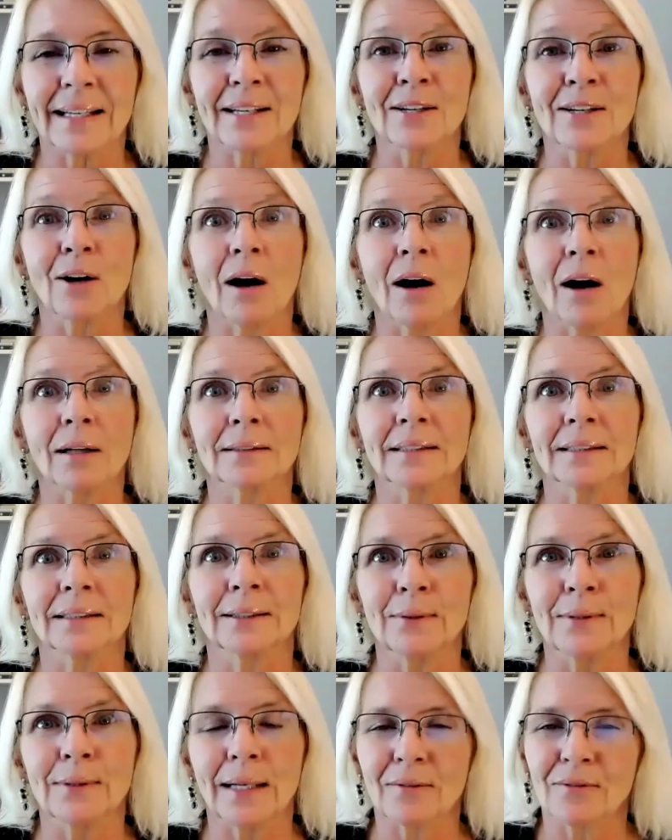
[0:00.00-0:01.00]
I
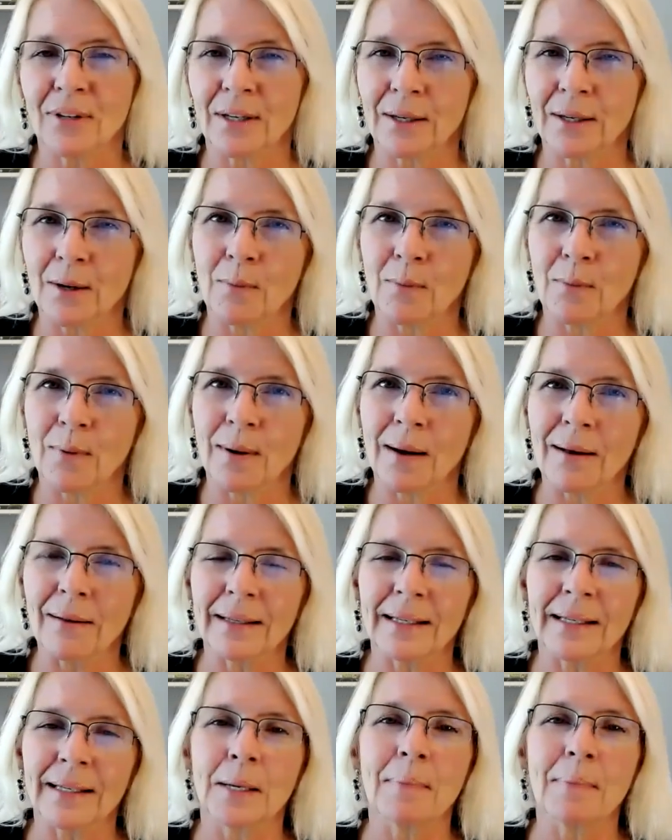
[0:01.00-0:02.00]
did not do that
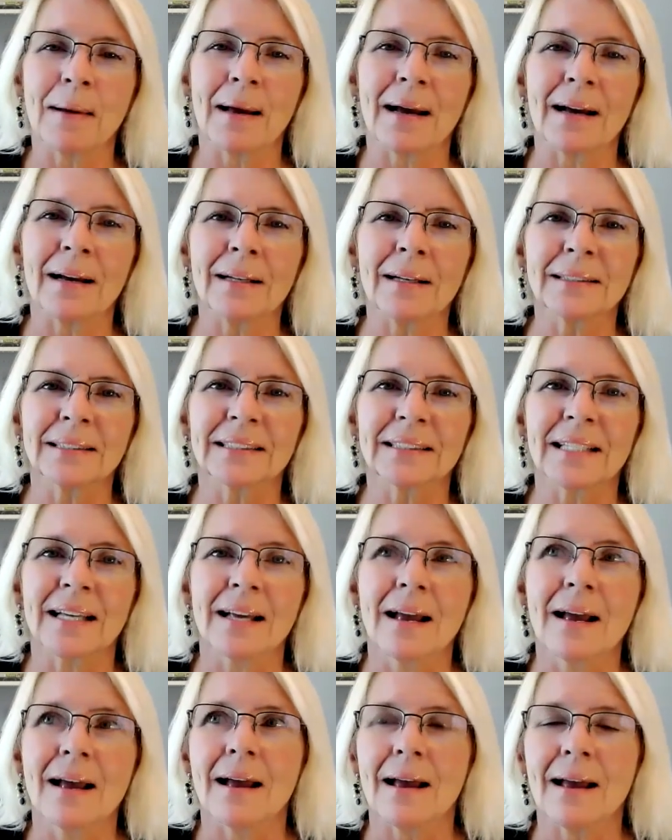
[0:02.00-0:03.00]
very well in the
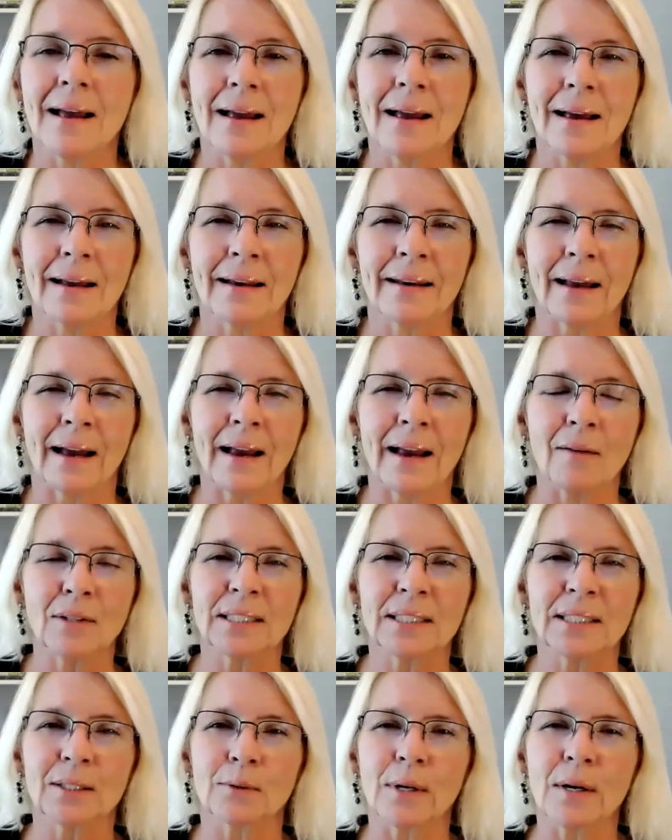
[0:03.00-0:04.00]
past, and I
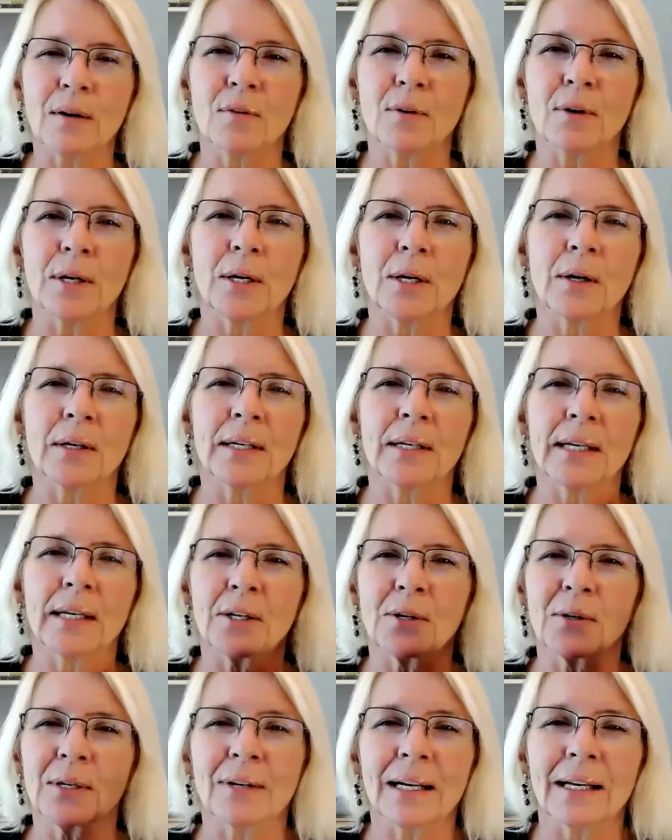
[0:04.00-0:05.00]
have a story for you
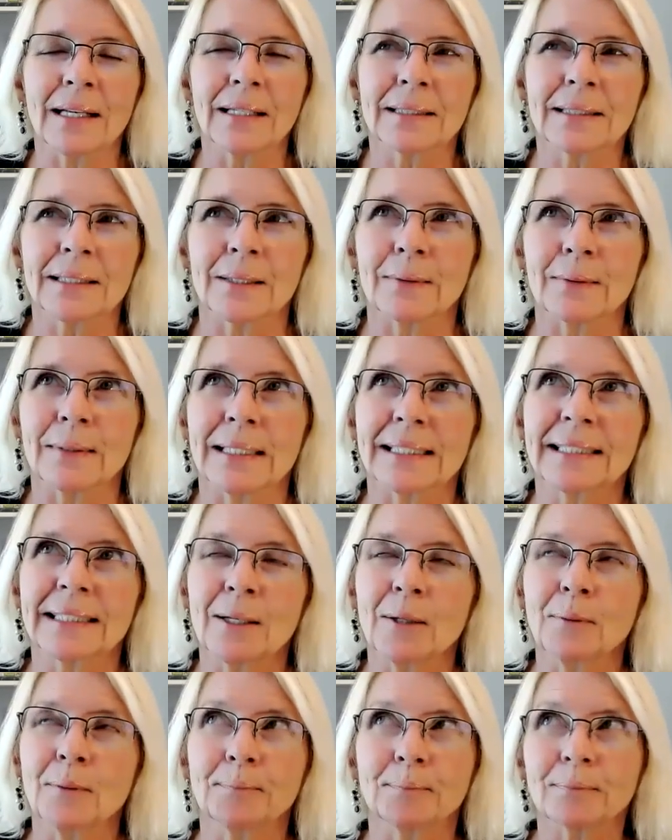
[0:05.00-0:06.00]
that you can relate to it.
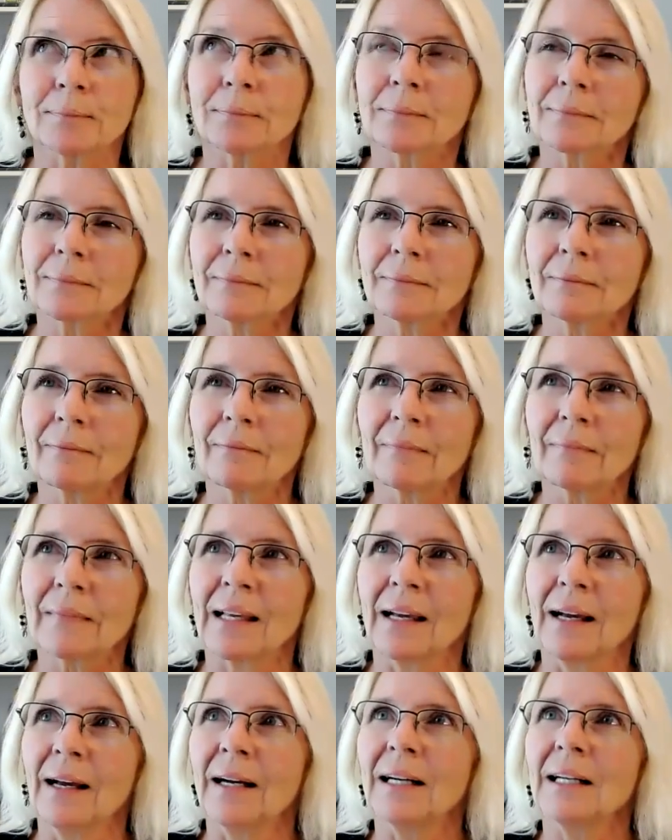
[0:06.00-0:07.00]
So
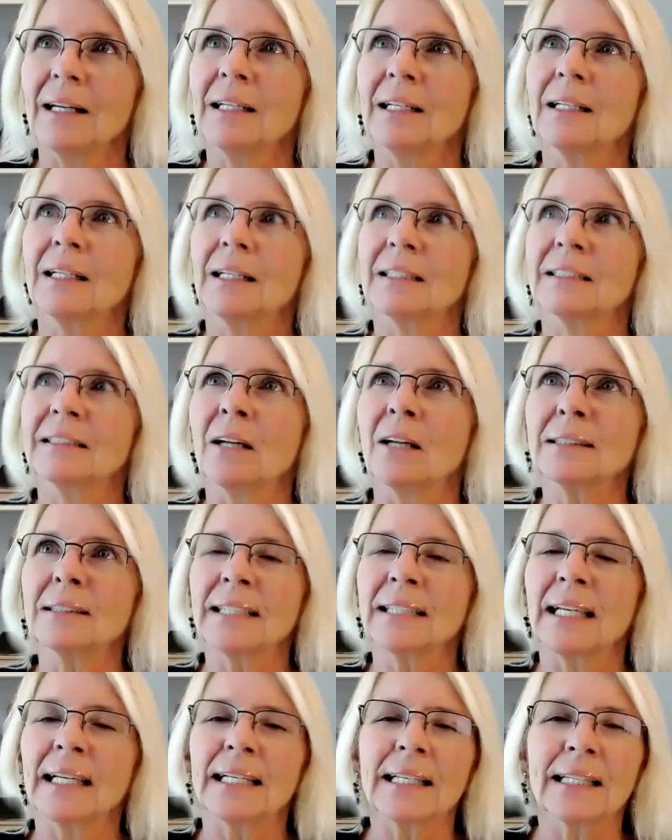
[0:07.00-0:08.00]

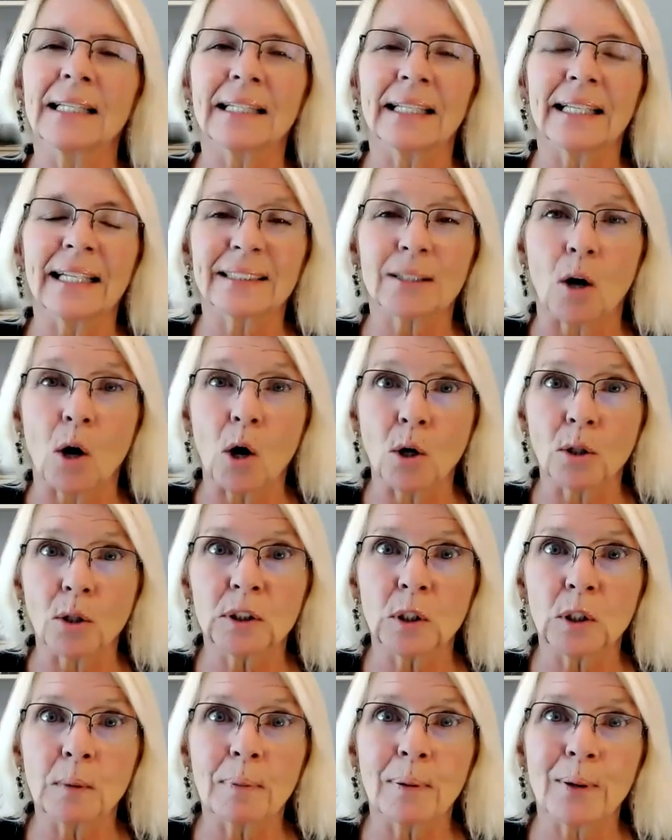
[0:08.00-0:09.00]
not taking things all
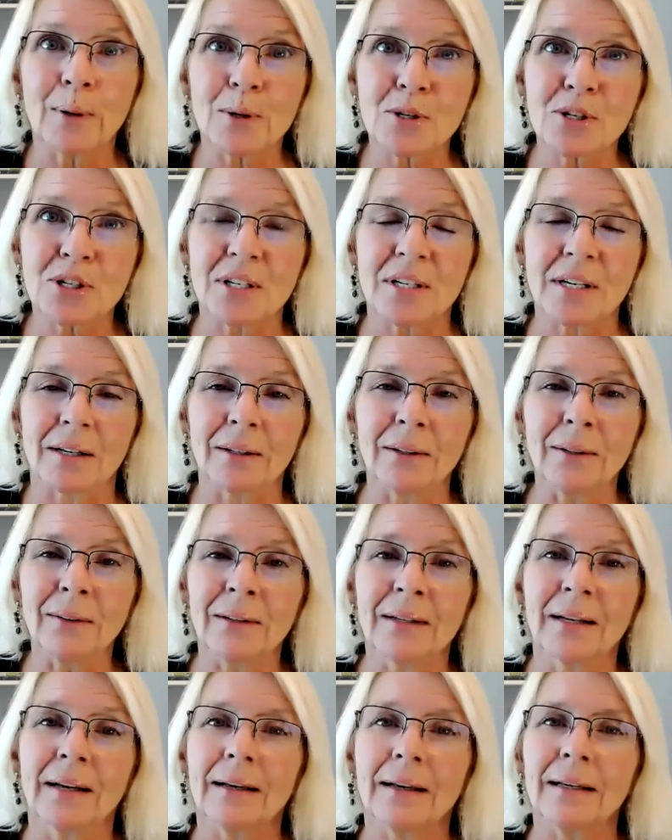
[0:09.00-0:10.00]
too
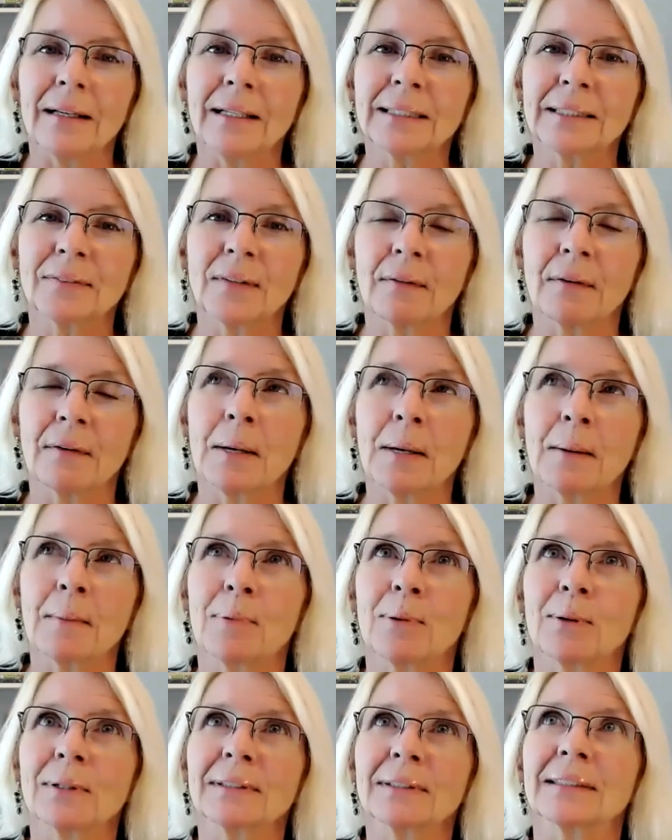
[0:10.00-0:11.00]
personal is very
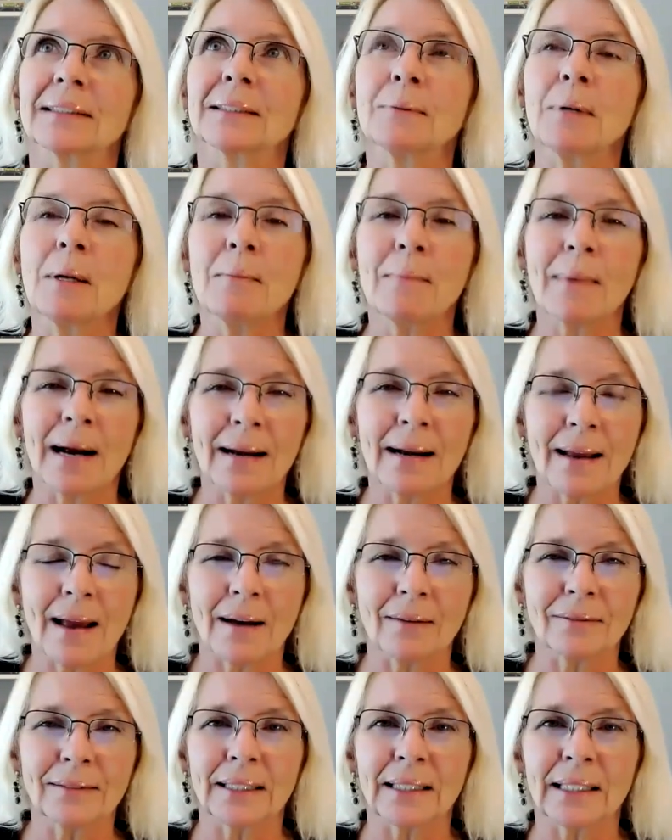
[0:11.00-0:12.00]
important. We might
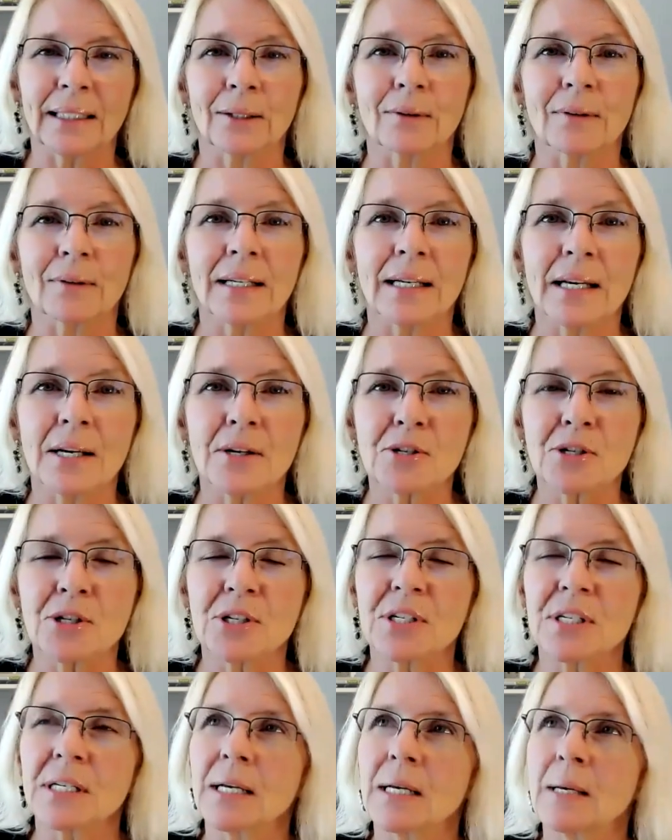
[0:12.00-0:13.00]
have that in a
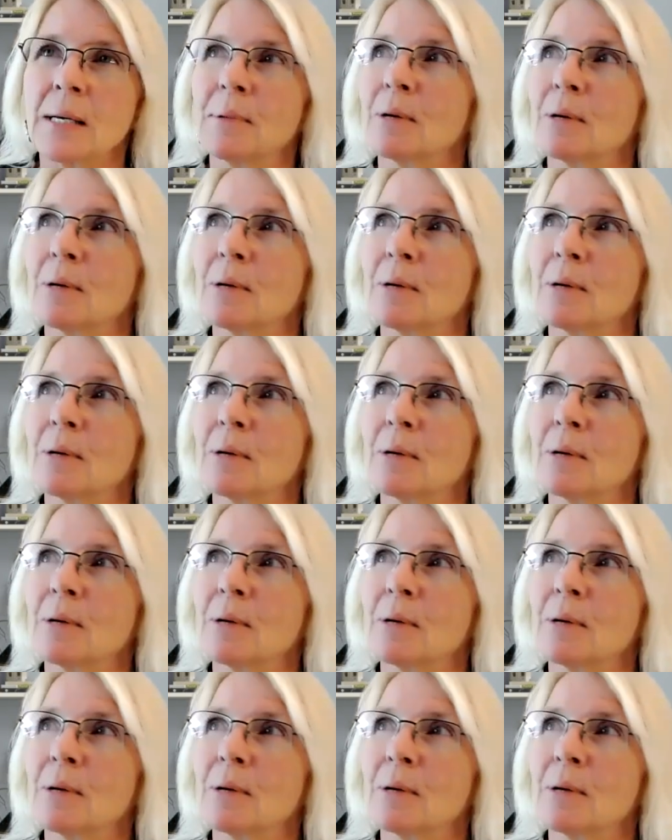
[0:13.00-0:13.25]
relationship.